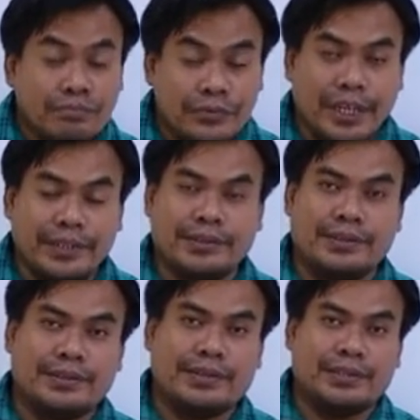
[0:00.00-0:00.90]
Yes,
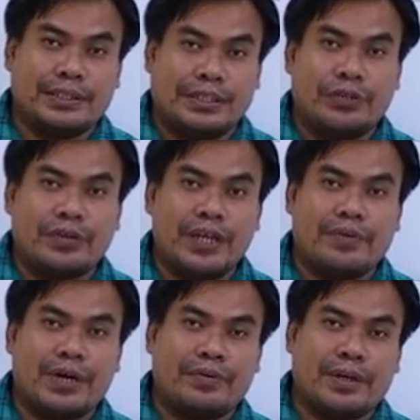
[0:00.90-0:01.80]
you know that
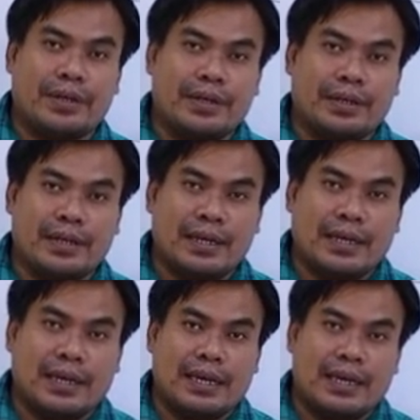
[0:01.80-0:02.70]
very well.
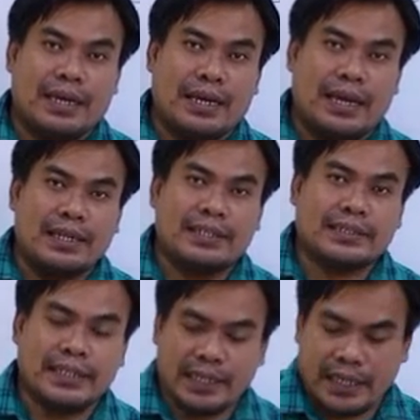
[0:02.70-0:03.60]
It's a
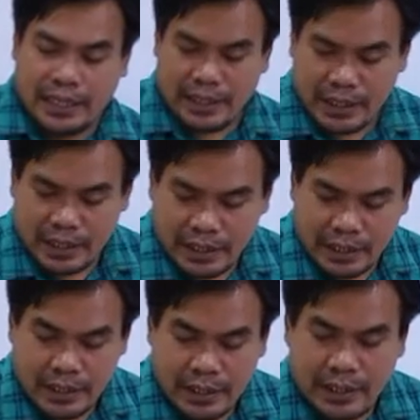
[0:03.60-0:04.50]
stick
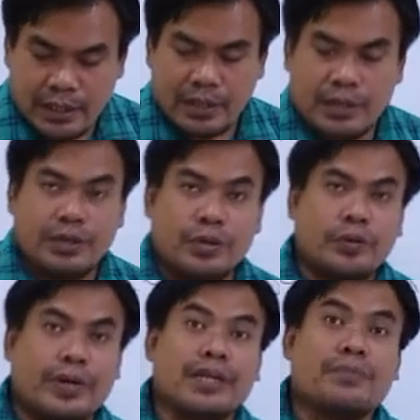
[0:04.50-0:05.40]
to
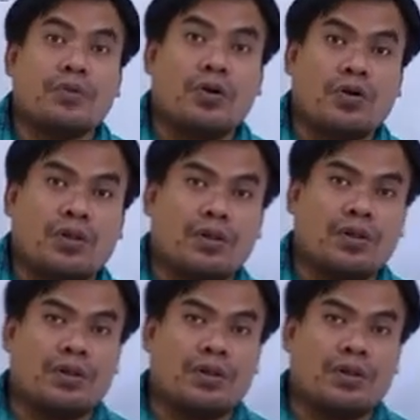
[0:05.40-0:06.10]
hit a ball.